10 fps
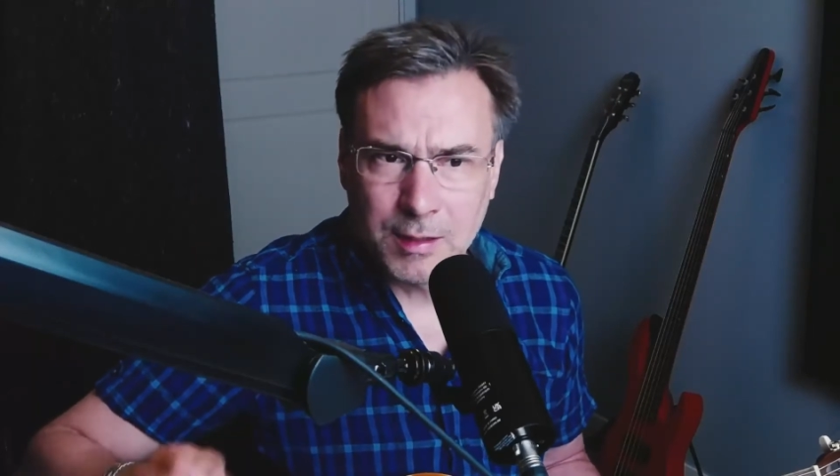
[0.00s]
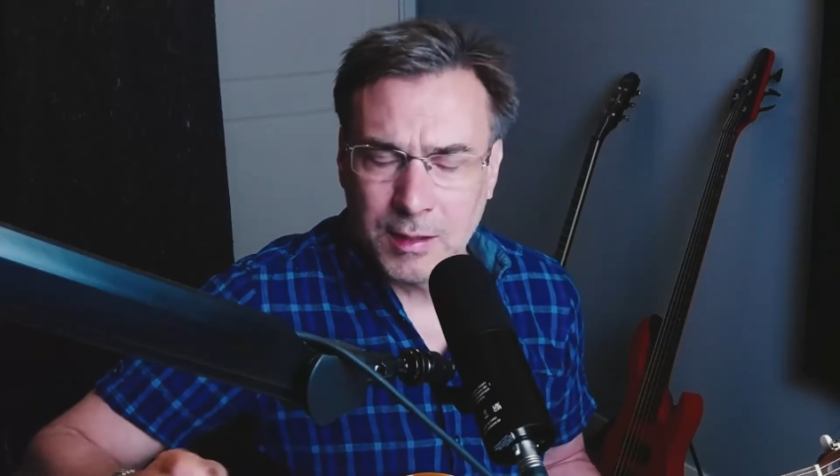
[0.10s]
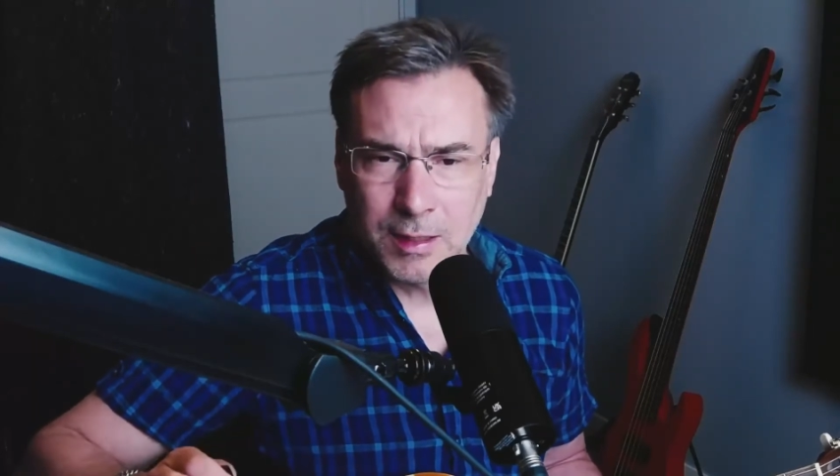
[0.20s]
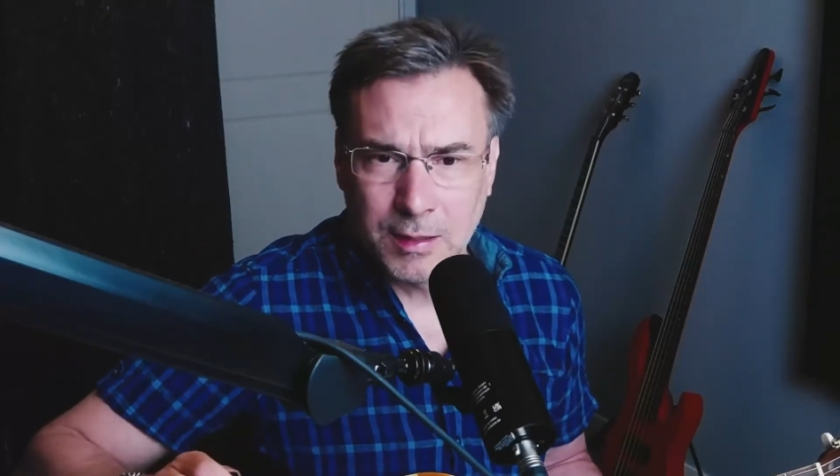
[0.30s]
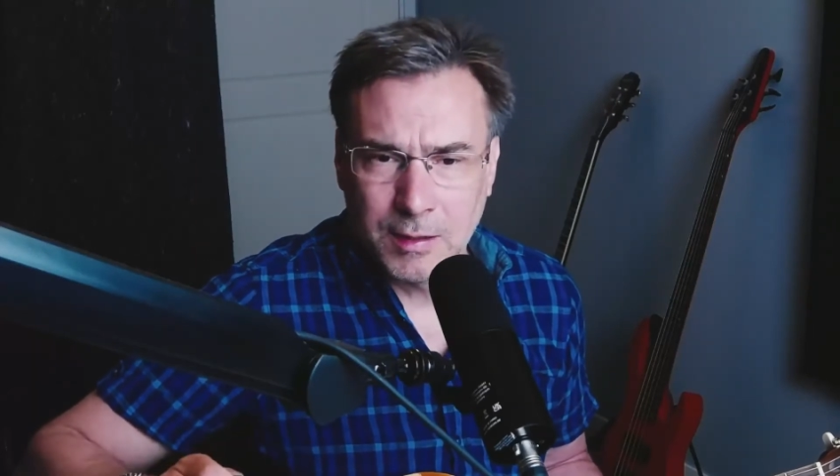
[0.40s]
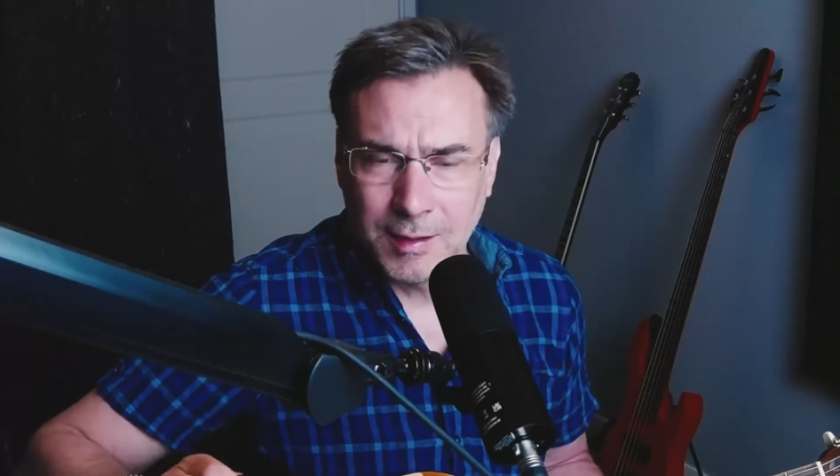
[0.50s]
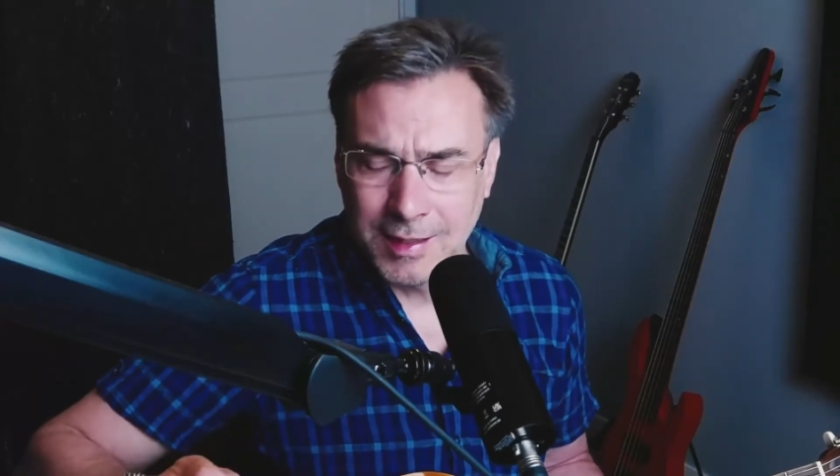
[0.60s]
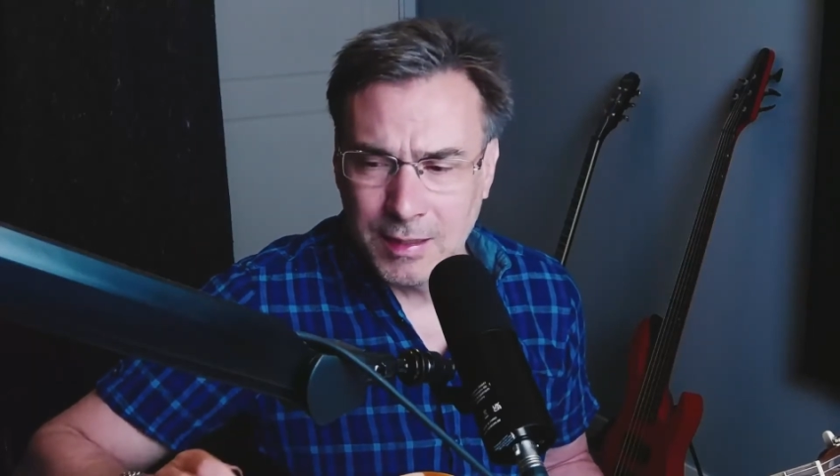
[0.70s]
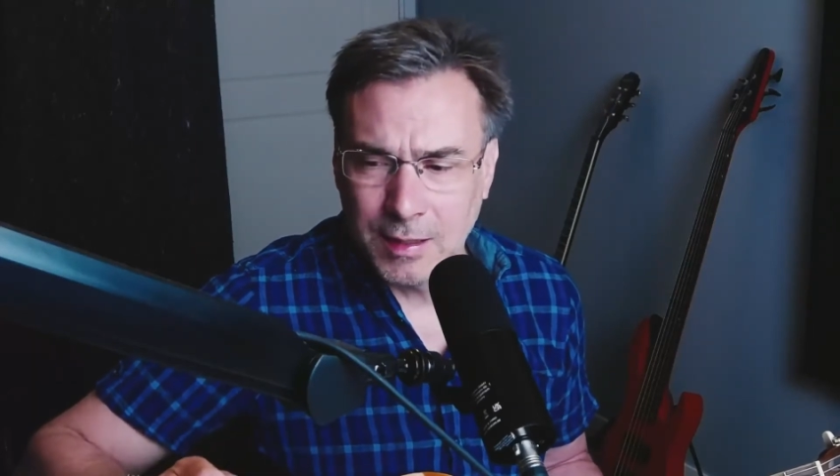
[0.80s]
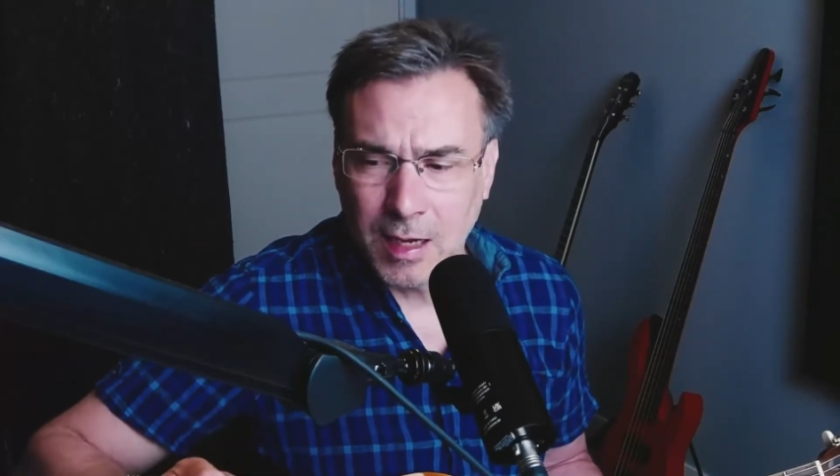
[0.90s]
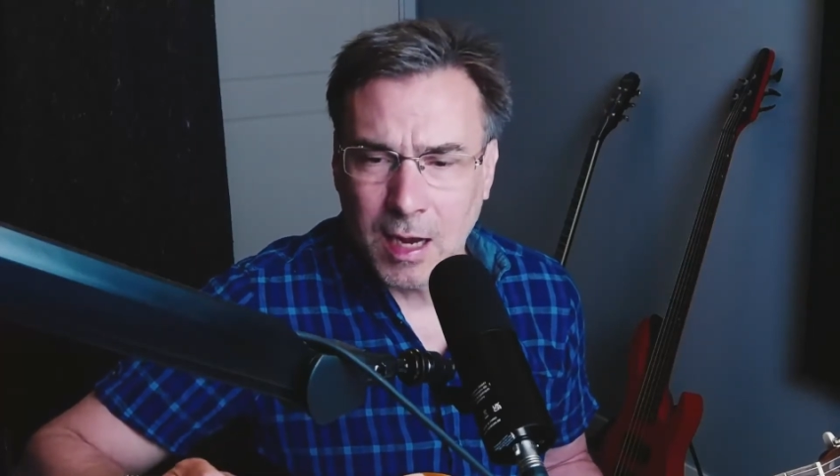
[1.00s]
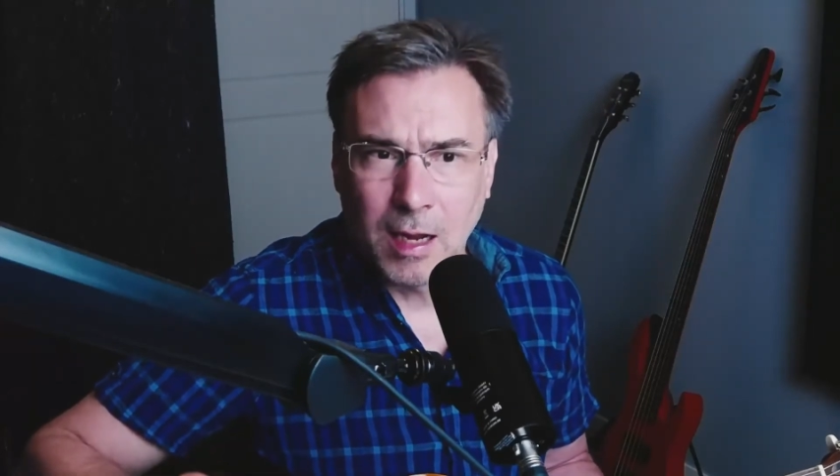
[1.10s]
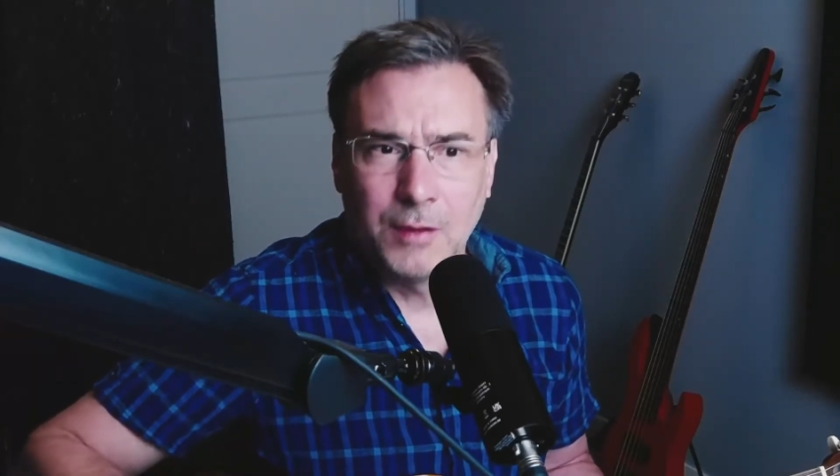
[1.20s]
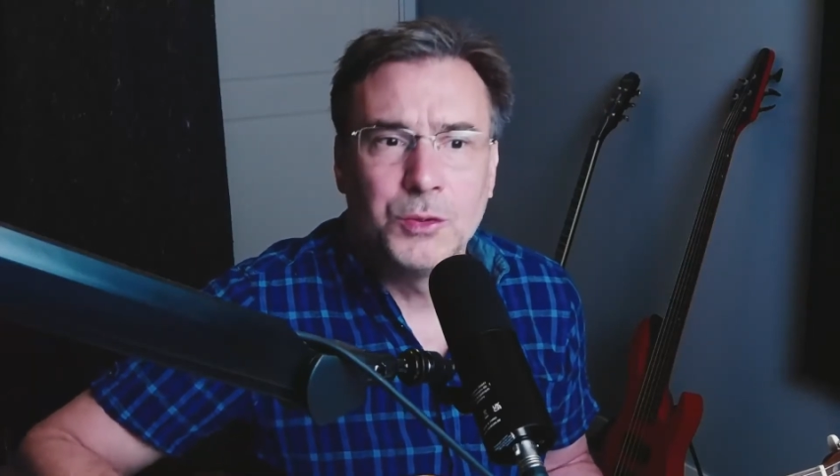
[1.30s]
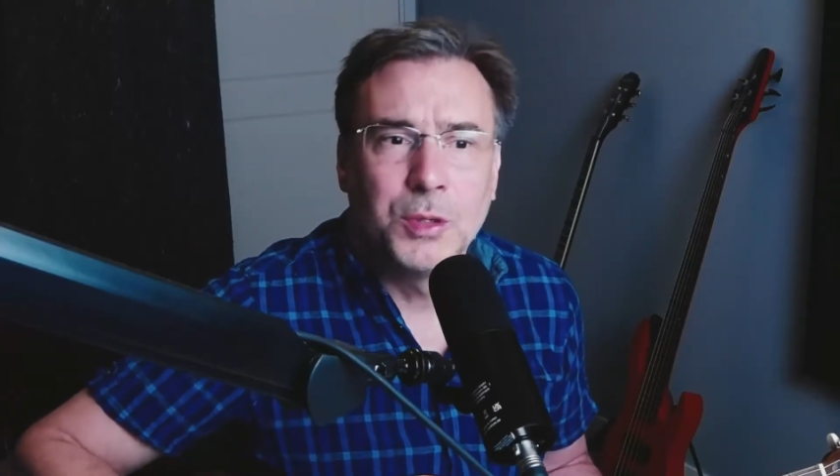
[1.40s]
these
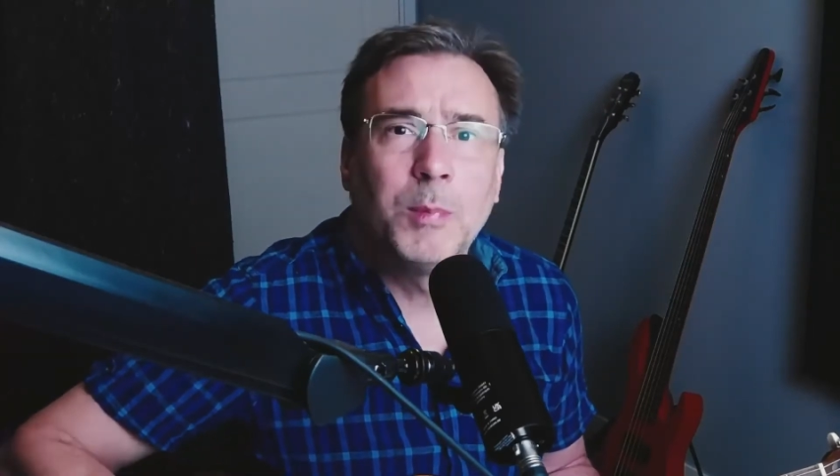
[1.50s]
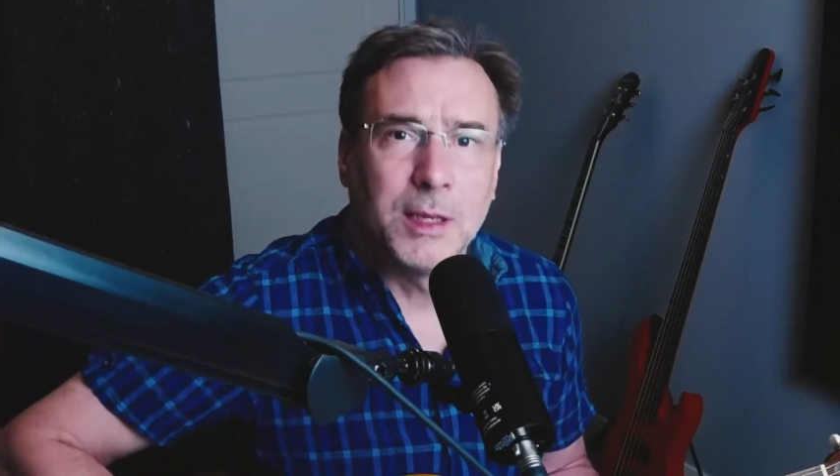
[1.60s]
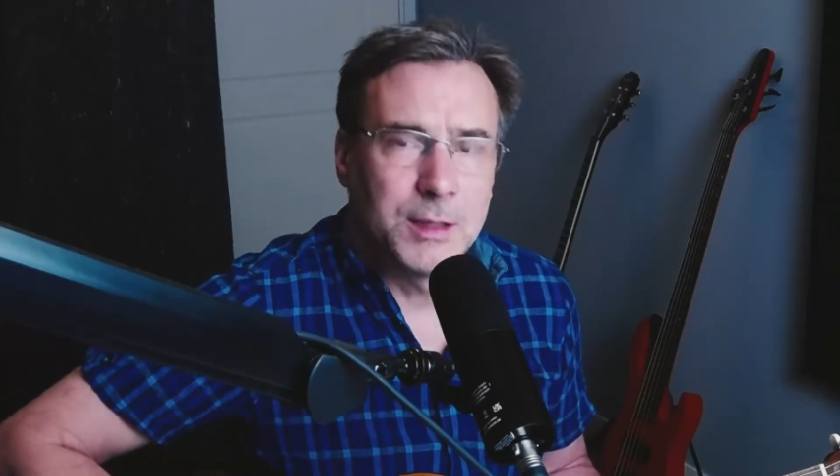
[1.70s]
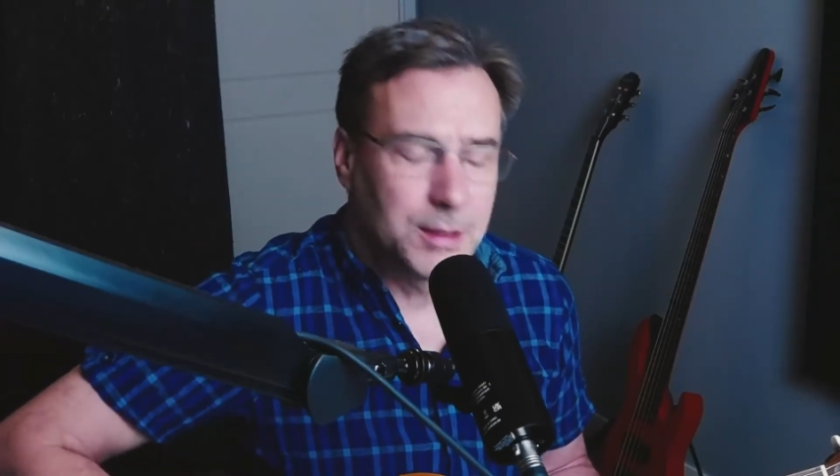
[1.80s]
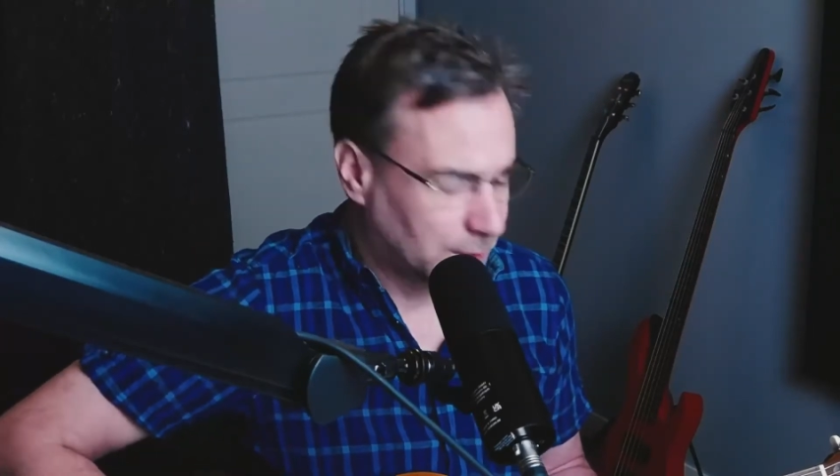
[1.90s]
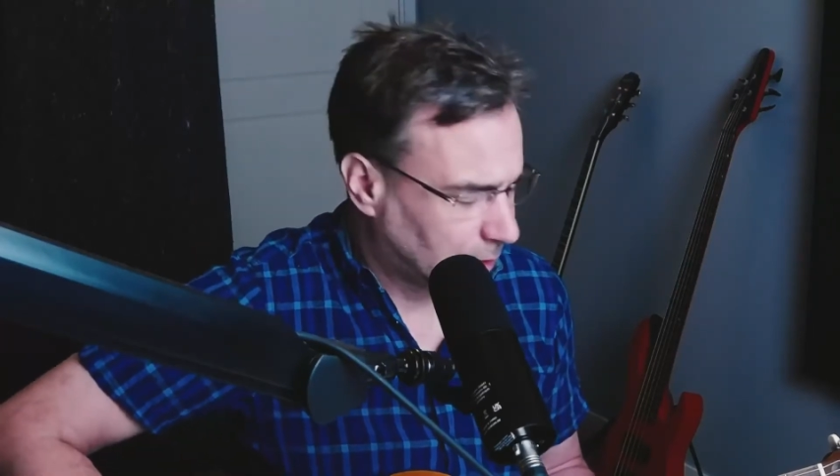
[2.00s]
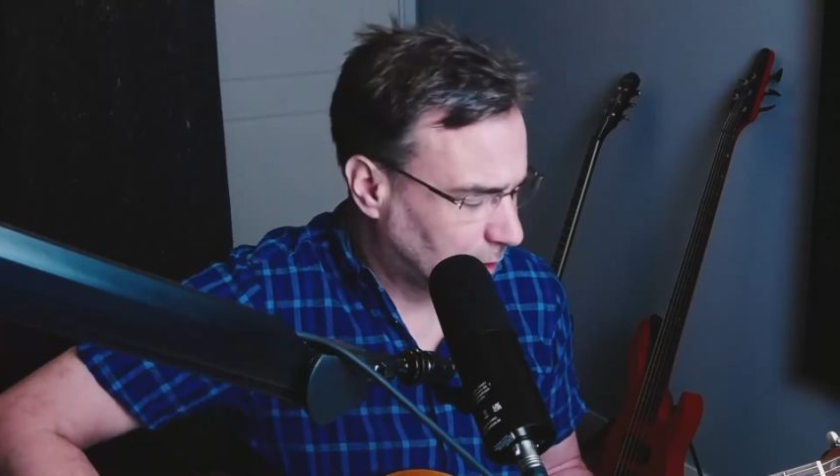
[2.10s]
triplets.